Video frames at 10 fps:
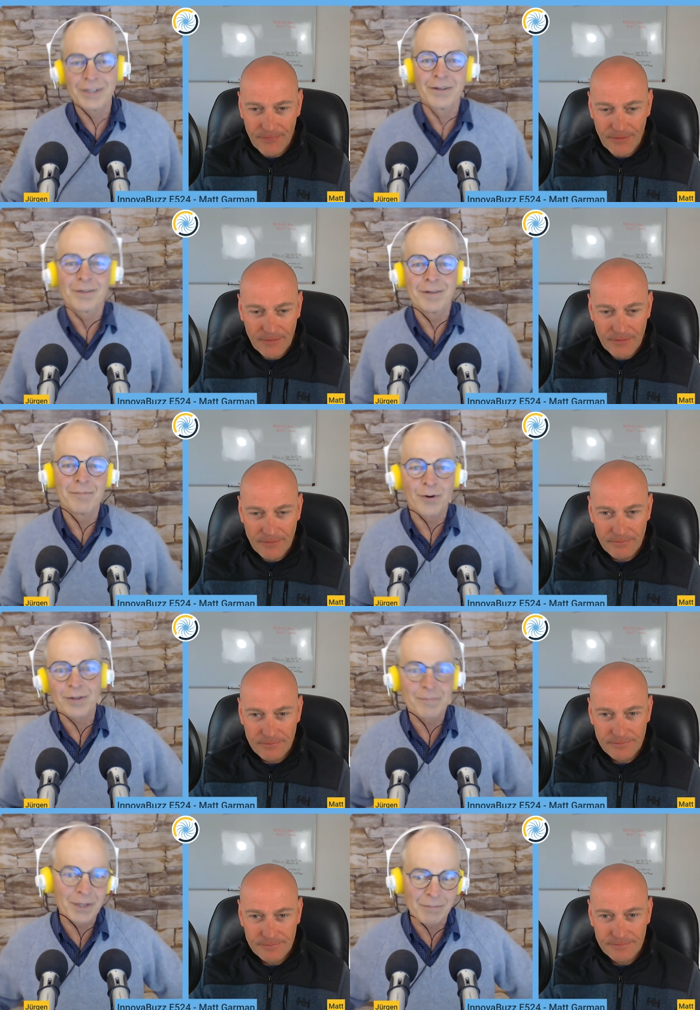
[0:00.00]
Speaker 1: me, or the
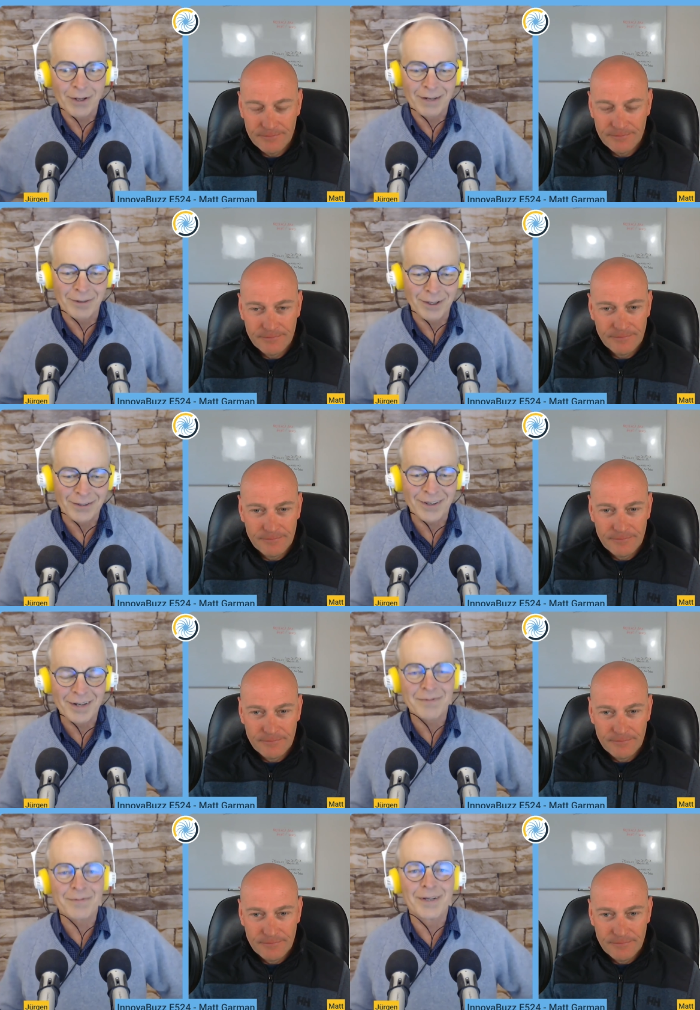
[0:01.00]
important people haven't got
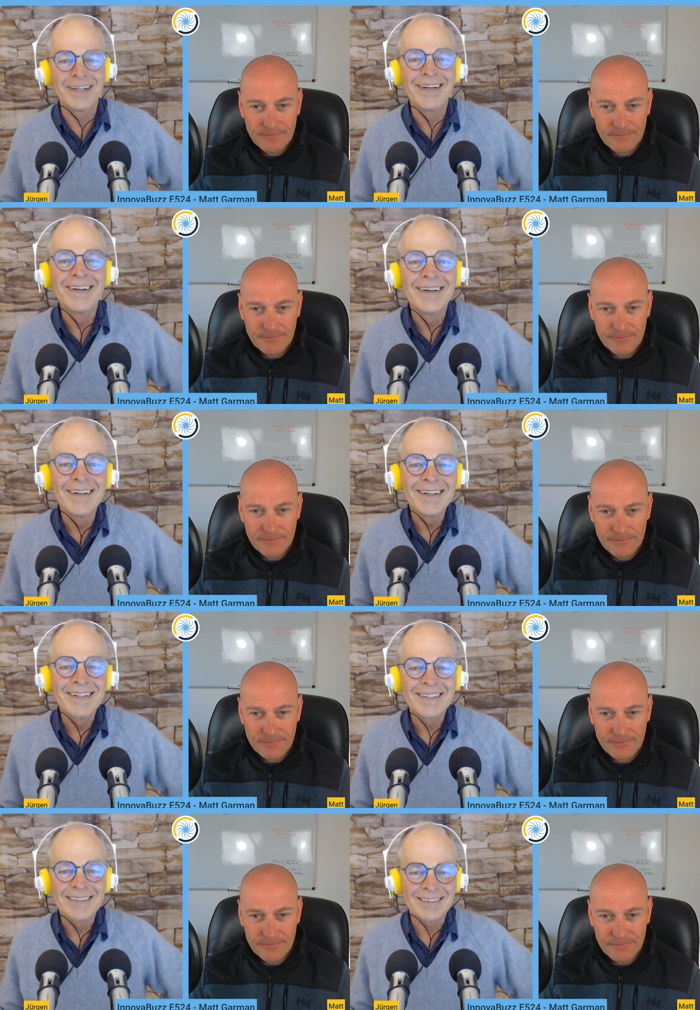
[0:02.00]
time for me.
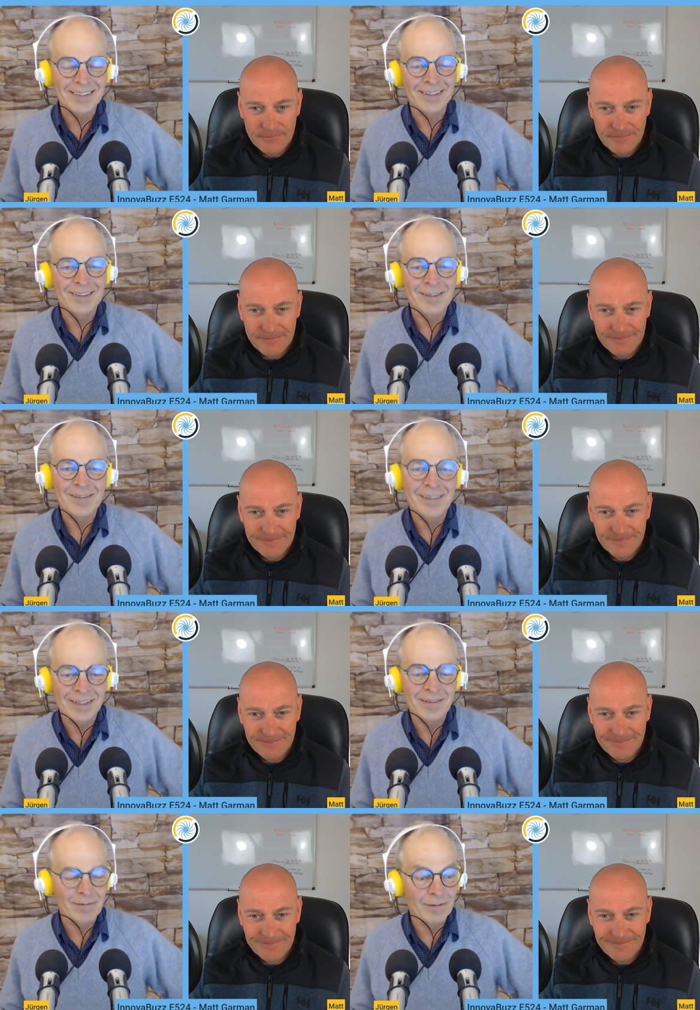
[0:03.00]
So it's
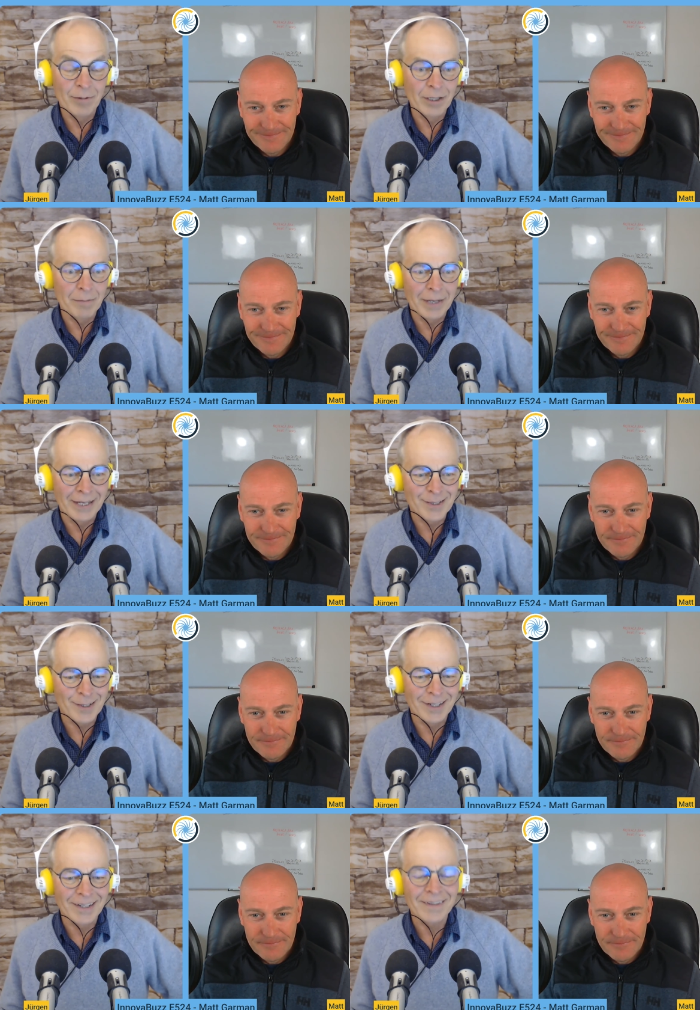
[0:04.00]
it's a really bad
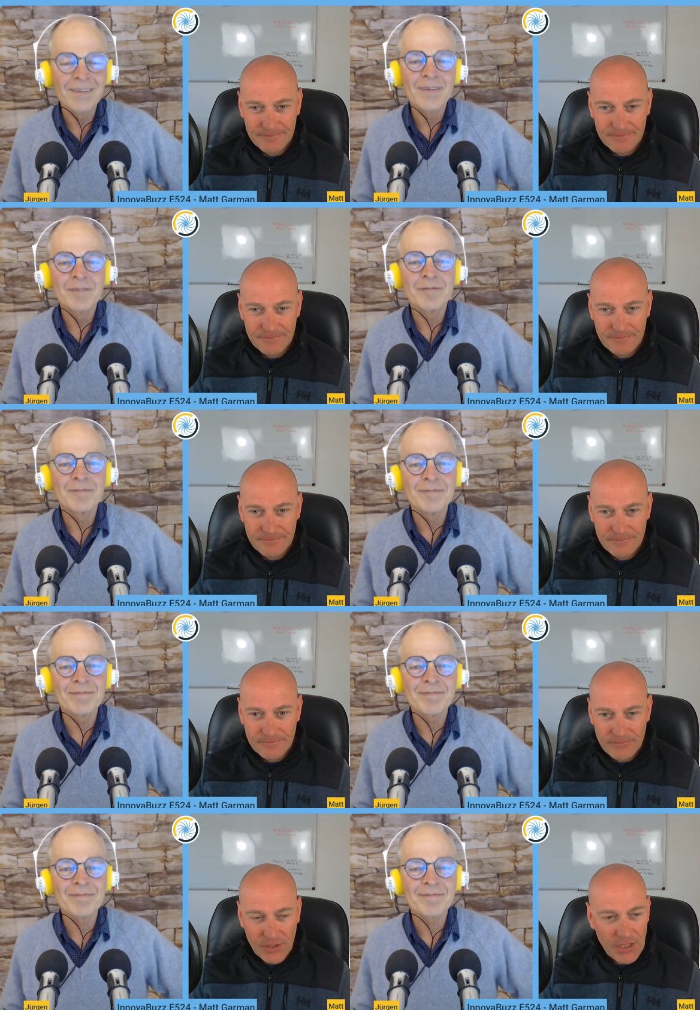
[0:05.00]
start.
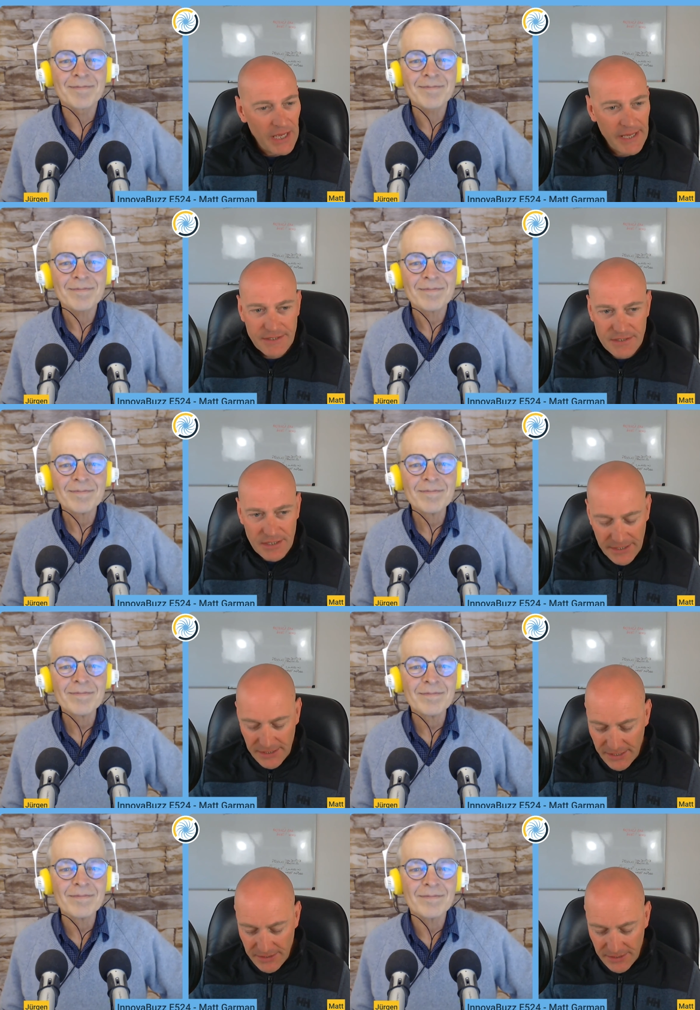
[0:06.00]
Speaker 2: Yeah, it's it
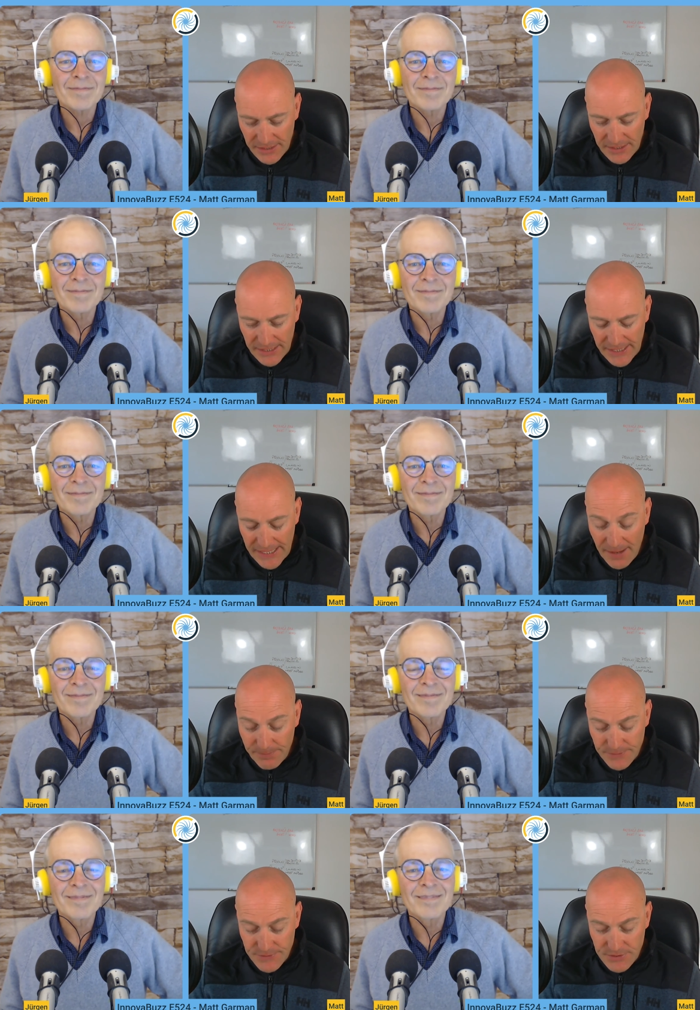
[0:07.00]
it, it
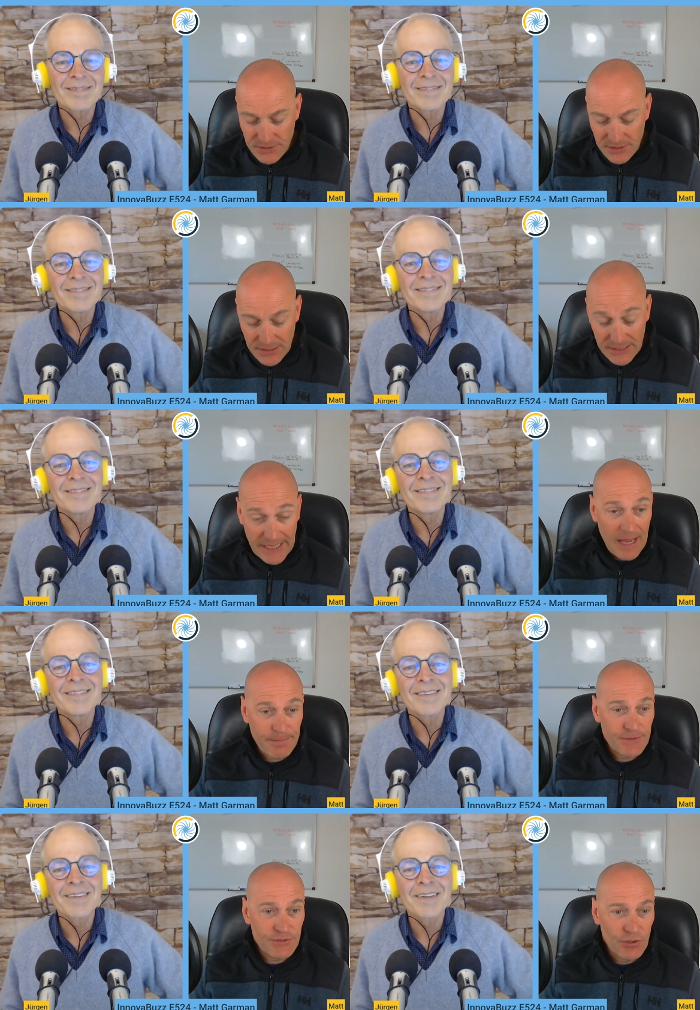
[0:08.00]
happens it
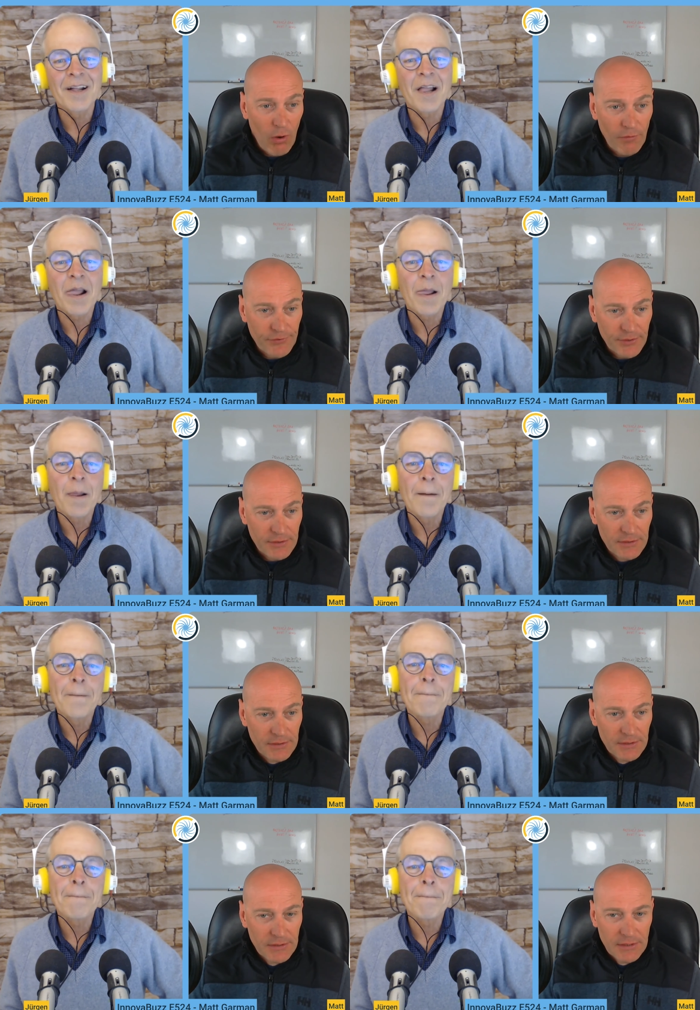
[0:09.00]
happens too often,
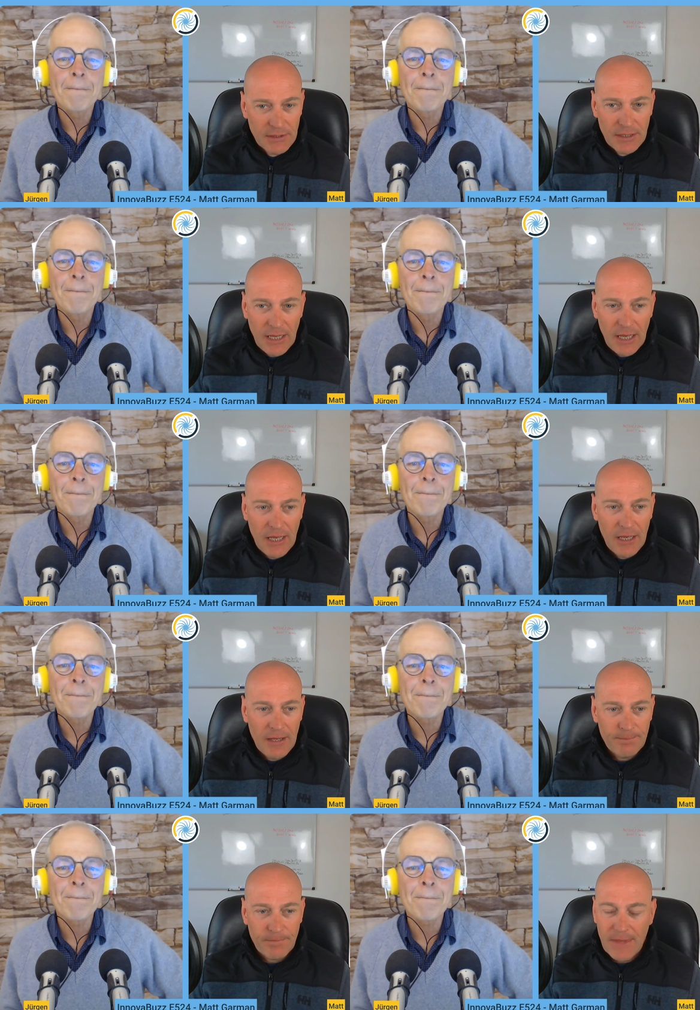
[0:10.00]

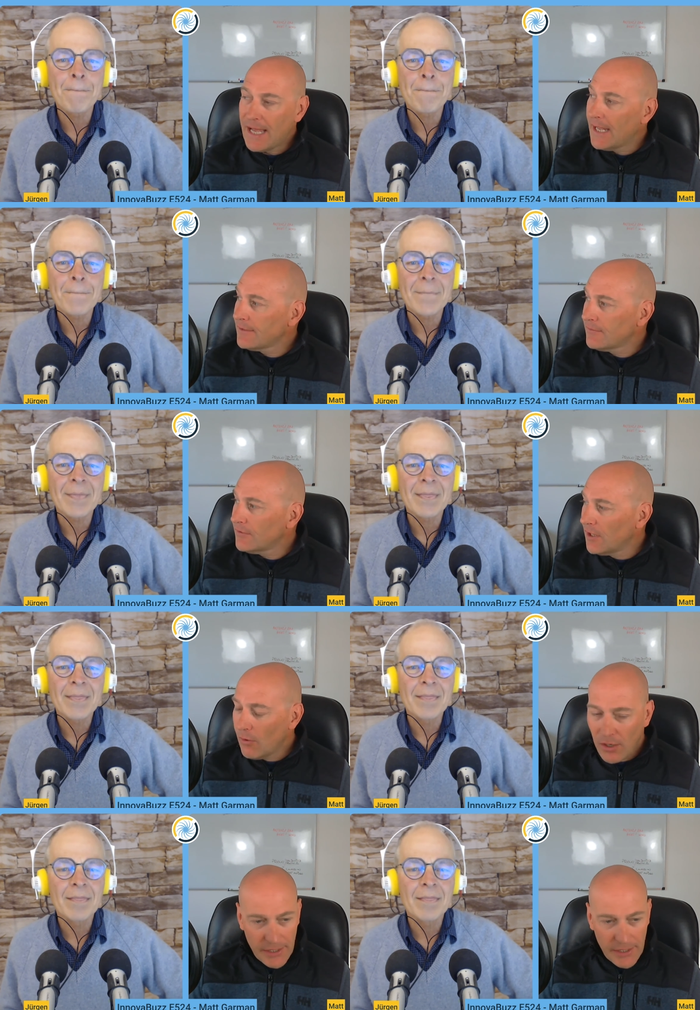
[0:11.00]
um, and you know